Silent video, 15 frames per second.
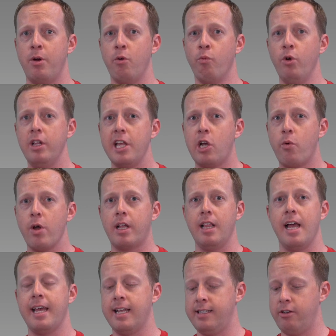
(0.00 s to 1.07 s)
but really
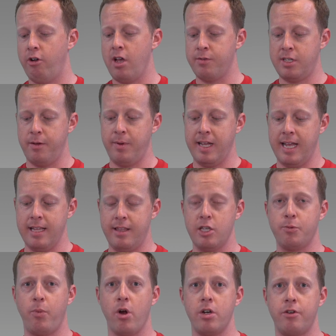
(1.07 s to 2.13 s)
quickly I can tell you I was able to get
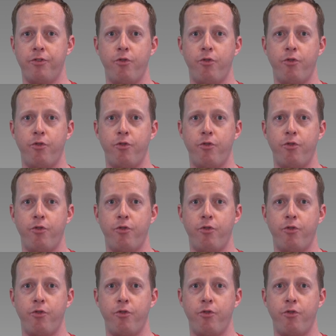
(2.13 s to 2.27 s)
this part